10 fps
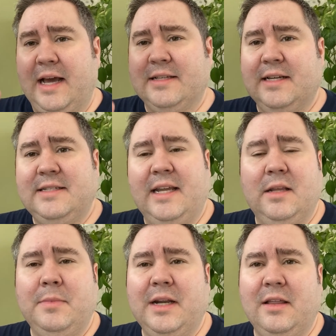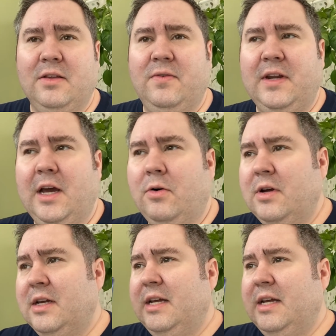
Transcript: As I said at the beginning of this video,